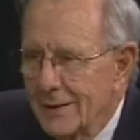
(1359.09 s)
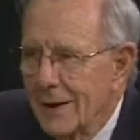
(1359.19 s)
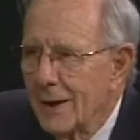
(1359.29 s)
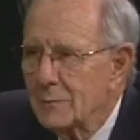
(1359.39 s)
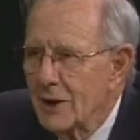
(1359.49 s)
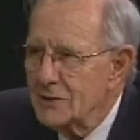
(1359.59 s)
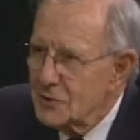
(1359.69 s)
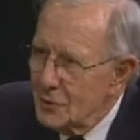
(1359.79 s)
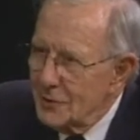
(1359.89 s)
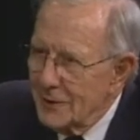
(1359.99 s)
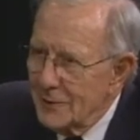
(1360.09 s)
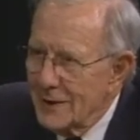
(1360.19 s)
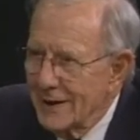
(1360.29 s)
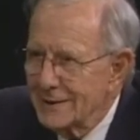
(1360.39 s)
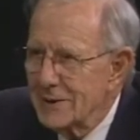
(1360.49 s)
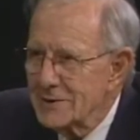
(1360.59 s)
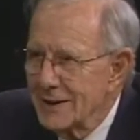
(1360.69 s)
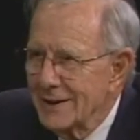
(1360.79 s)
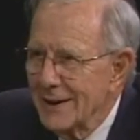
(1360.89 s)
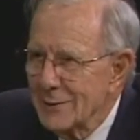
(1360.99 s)
I'm not sure of that because
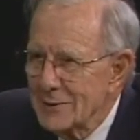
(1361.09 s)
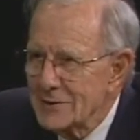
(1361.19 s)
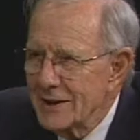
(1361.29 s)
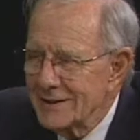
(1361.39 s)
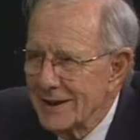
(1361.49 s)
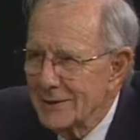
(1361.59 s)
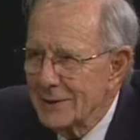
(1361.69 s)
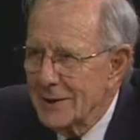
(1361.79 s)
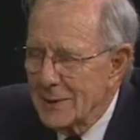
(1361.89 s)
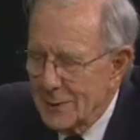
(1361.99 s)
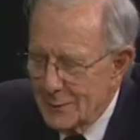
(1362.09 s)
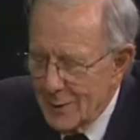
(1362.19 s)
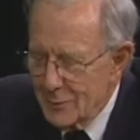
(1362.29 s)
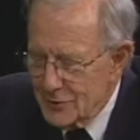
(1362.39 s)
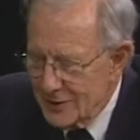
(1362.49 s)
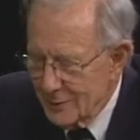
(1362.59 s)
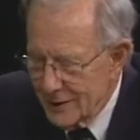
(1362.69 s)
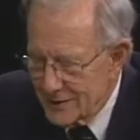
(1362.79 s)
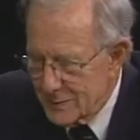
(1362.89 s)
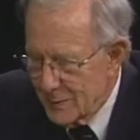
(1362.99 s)
I haven't checked out the uh, membership
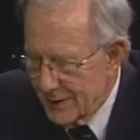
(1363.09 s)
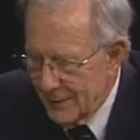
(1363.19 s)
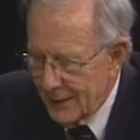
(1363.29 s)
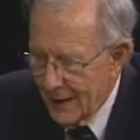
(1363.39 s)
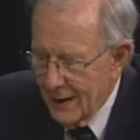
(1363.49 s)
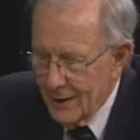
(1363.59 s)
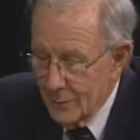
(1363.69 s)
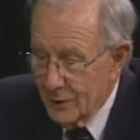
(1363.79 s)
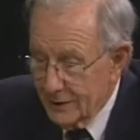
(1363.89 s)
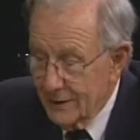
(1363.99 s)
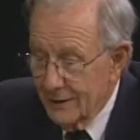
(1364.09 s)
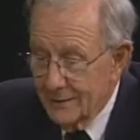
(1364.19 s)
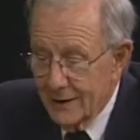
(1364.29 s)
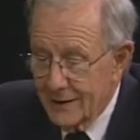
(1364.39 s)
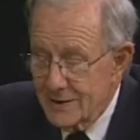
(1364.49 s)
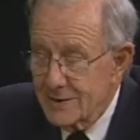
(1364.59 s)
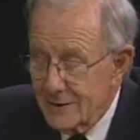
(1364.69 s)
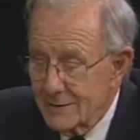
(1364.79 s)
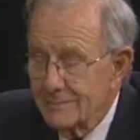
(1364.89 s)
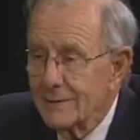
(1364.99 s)
list, but right. but uh, I
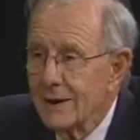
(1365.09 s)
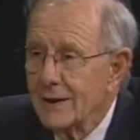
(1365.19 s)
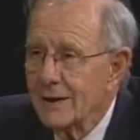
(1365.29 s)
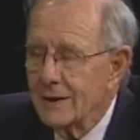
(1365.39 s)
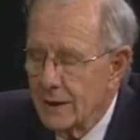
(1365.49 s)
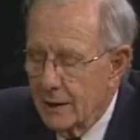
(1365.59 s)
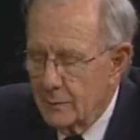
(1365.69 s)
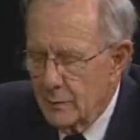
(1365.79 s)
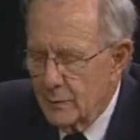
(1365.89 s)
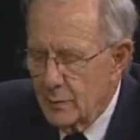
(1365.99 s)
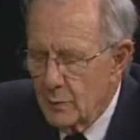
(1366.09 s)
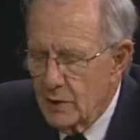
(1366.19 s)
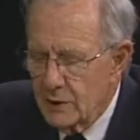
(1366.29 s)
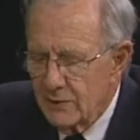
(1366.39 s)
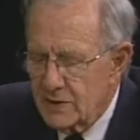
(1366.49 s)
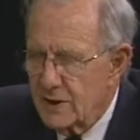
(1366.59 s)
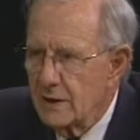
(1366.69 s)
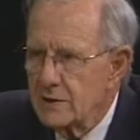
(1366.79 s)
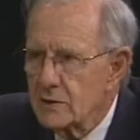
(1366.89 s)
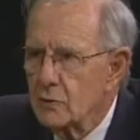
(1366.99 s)
guess, uh, and I'm part of a
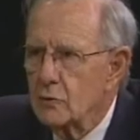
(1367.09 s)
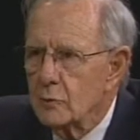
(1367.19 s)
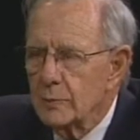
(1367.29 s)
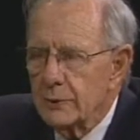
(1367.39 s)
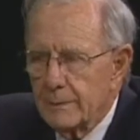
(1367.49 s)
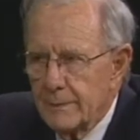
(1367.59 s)
science group